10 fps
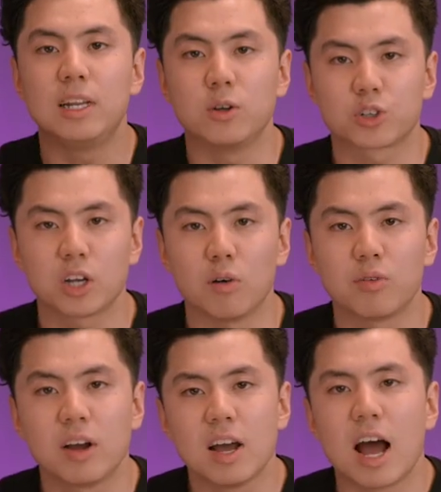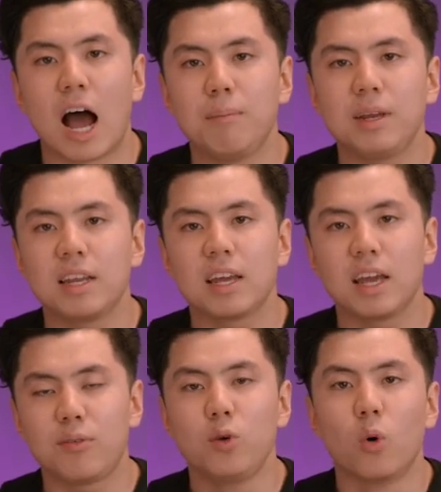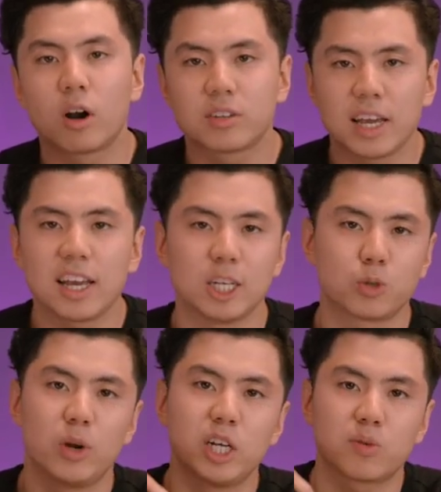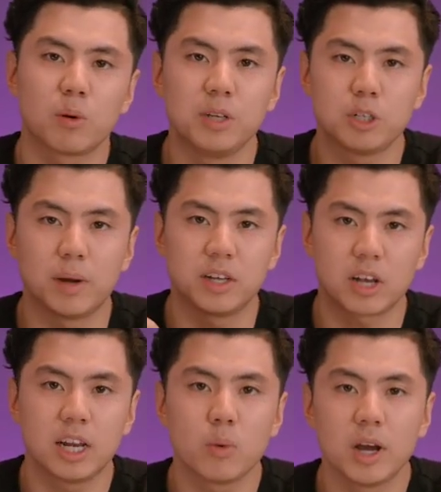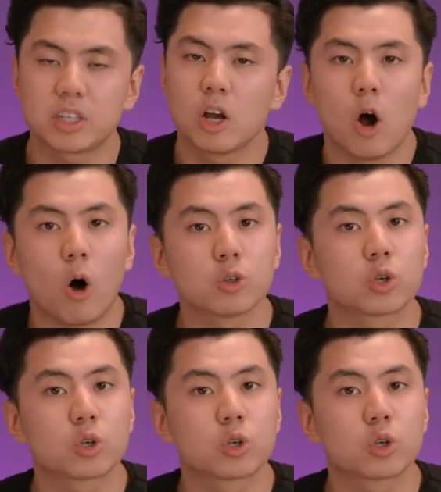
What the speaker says: yourself. I mean, if you are taking inspiration from these brands anyways, also